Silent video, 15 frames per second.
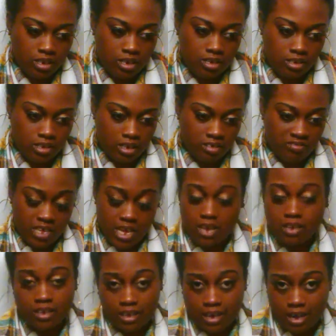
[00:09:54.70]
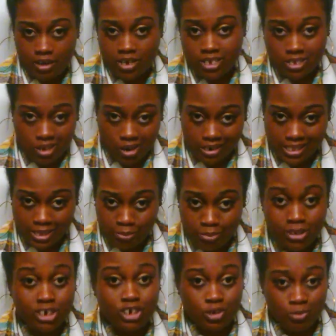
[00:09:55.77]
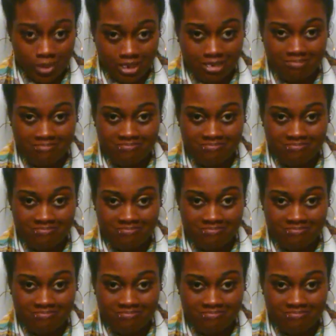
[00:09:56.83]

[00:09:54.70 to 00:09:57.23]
Instead of yelling now, he started to push me.